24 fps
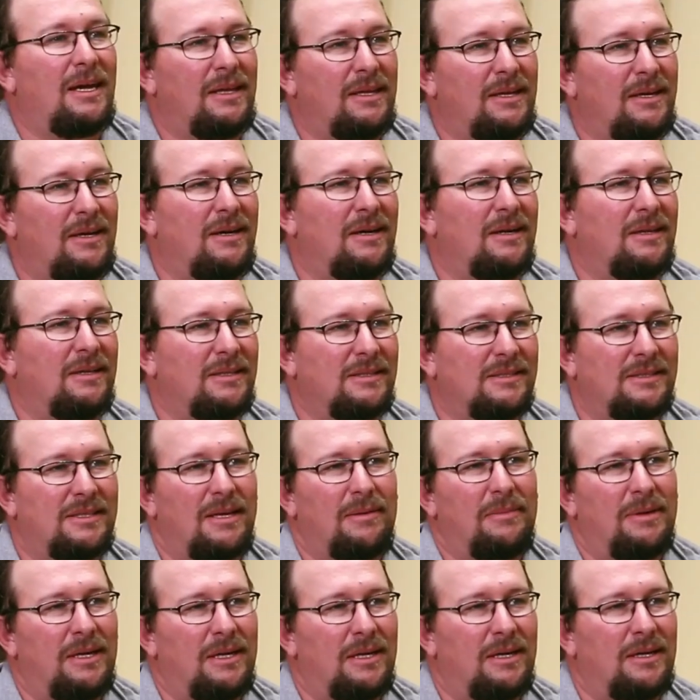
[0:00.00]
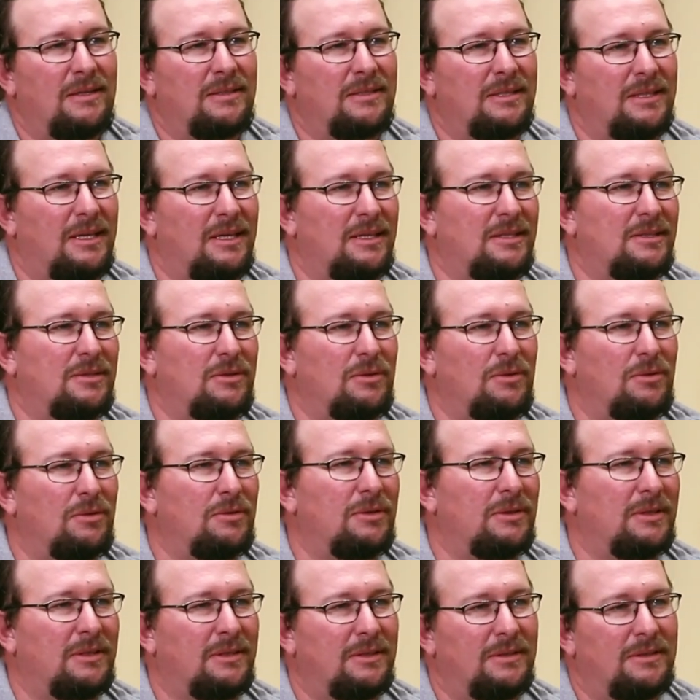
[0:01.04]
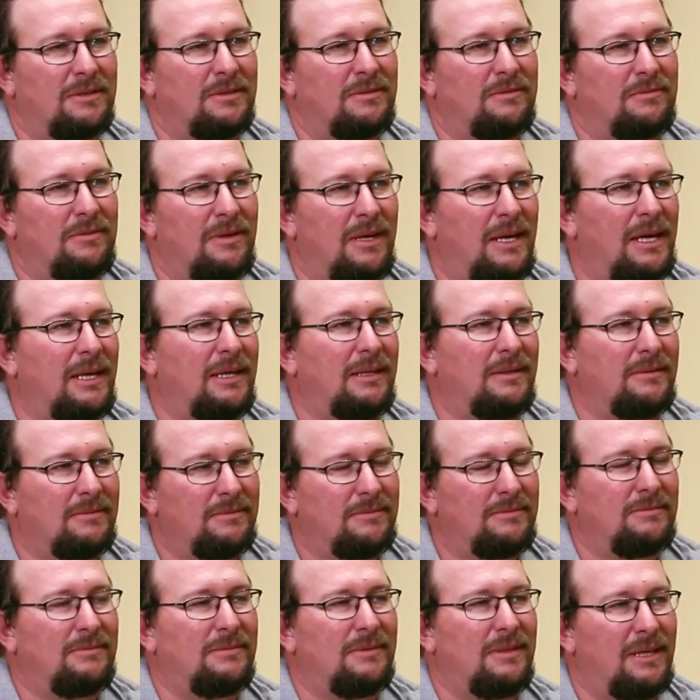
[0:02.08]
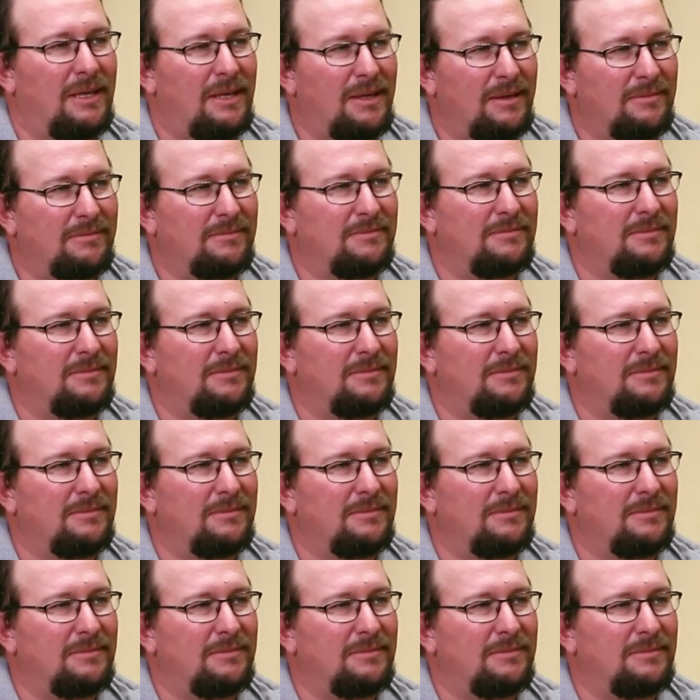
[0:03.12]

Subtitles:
they are this time of year as it gets colder, rain, yep.